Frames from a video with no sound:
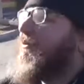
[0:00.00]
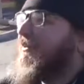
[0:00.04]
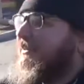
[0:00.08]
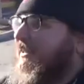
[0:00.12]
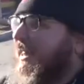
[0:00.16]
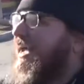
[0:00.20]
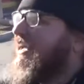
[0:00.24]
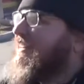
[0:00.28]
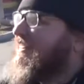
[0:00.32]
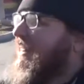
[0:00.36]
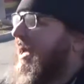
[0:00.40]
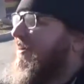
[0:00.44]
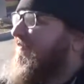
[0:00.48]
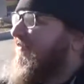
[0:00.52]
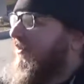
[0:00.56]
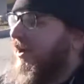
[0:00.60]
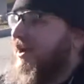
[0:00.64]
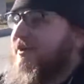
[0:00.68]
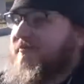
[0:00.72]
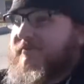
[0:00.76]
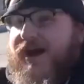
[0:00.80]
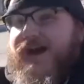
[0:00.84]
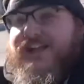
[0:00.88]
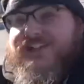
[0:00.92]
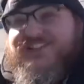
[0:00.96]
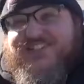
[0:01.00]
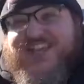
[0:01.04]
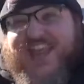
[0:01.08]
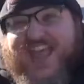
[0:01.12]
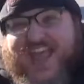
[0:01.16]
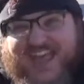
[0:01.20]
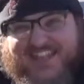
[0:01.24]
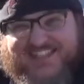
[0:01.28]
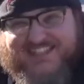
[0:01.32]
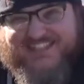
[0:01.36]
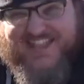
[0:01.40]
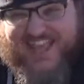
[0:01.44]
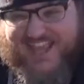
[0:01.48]
would like that very much.
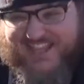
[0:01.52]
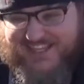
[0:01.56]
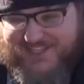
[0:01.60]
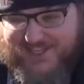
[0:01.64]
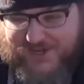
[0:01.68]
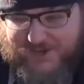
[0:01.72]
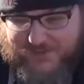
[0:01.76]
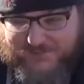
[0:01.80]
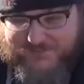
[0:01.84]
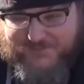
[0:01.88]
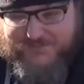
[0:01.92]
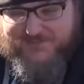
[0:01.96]
Yes, thank you.